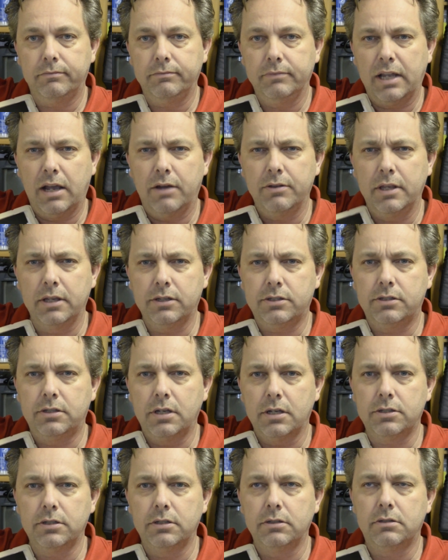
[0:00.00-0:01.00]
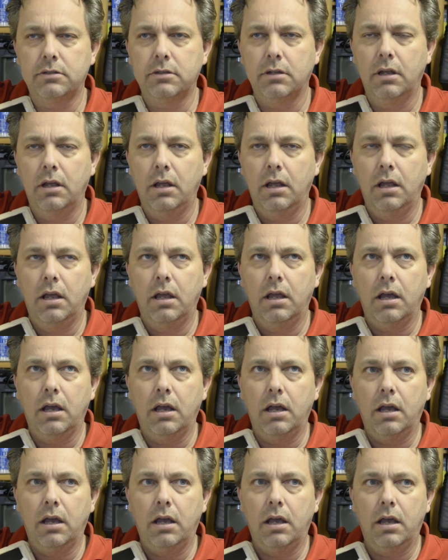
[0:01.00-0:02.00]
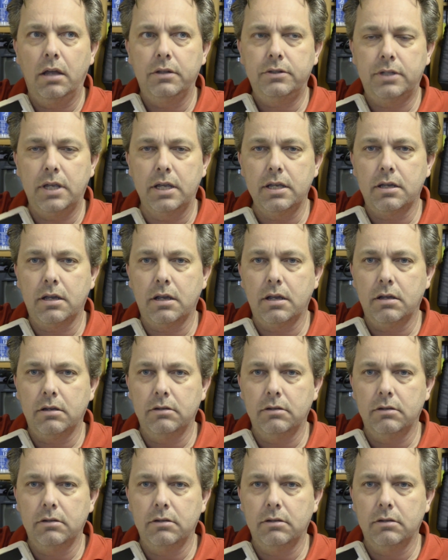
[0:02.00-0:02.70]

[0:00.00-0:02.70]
Now this doesn't take